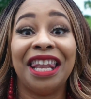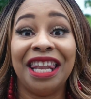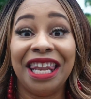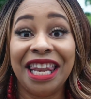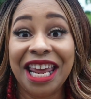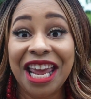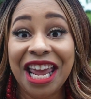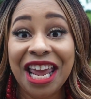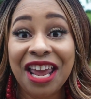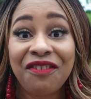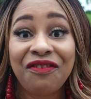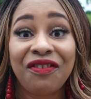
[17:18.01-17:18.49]

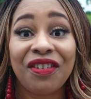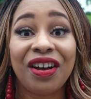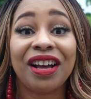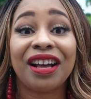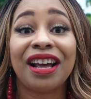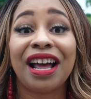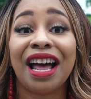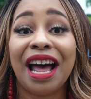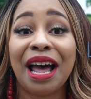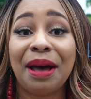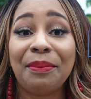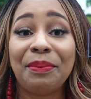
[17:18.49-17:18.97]
leave a
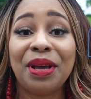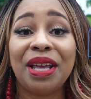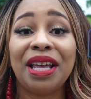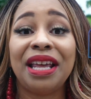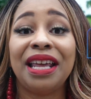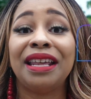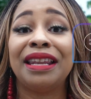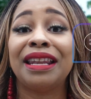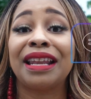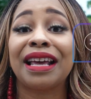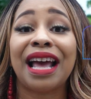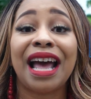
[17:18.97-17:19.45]

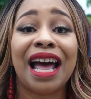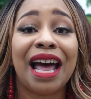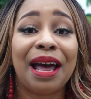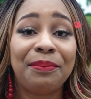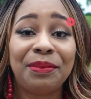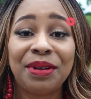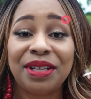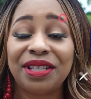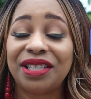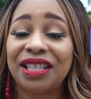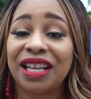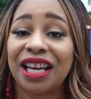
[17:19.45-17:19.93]
comment in the
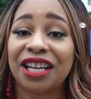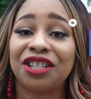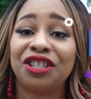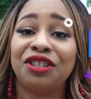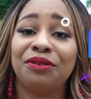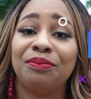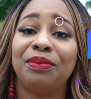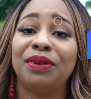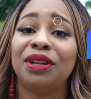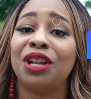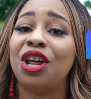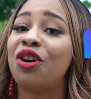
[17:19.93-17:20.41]
comment
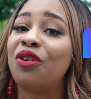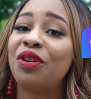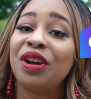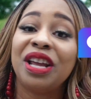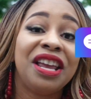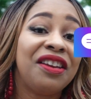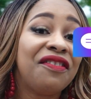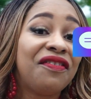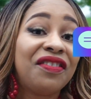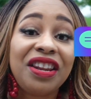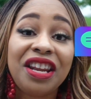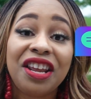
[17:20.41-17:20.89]
section below,
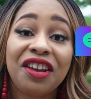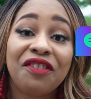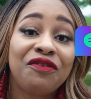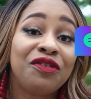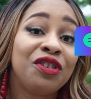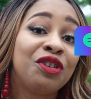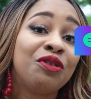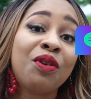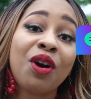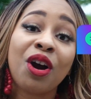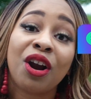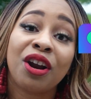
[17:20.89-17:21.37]
even if
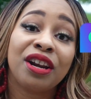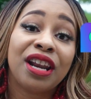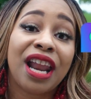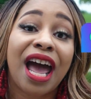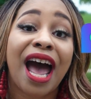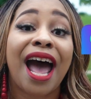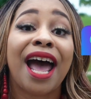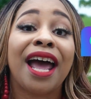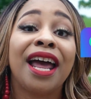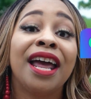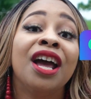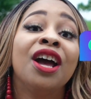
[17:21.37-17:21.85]
you are
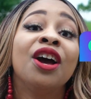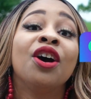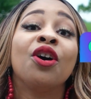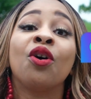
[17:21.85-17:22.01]
not